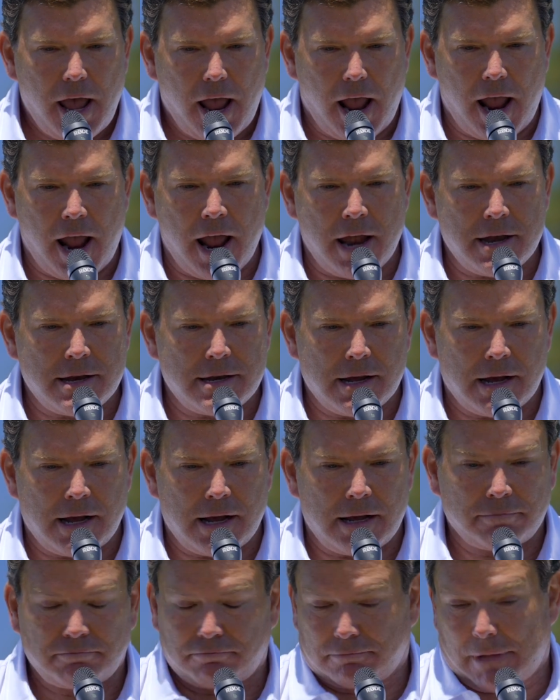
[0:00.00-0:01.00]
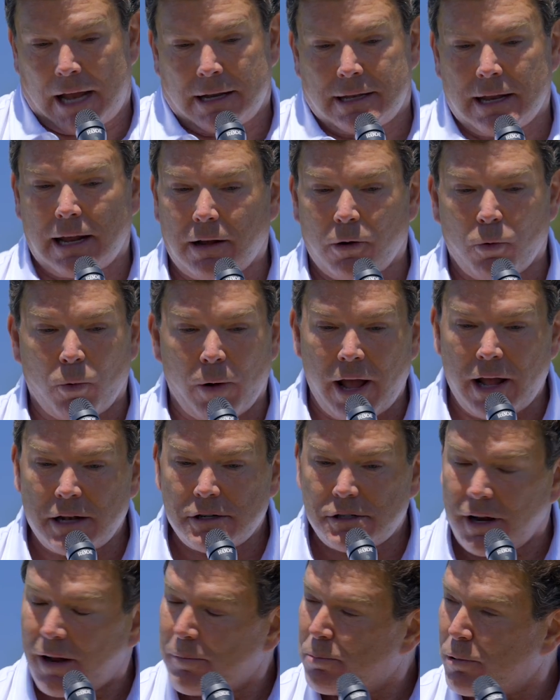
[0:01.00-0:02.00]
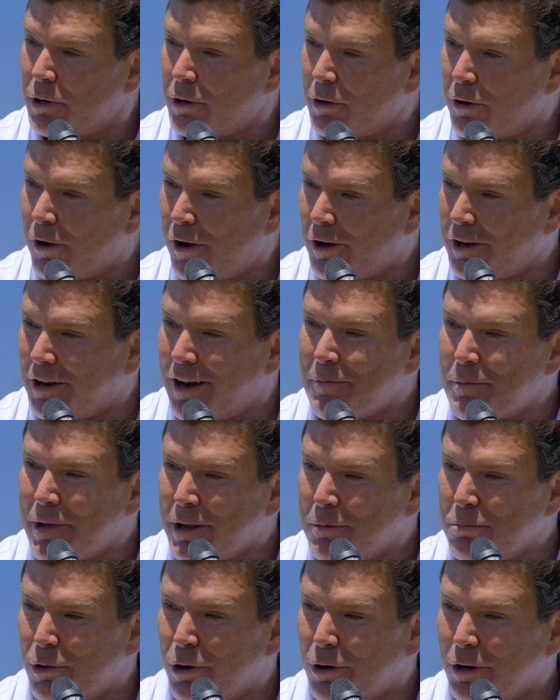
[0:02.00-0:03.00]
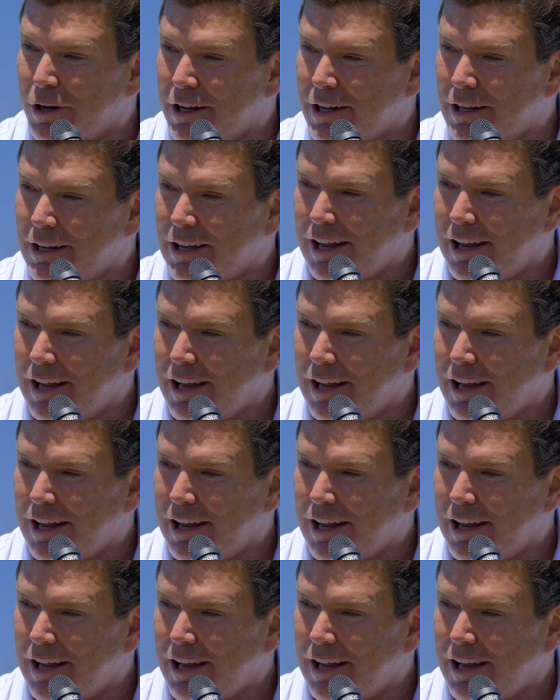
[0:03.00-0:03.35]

And I take a wedge, and I put it on, and I made birdie.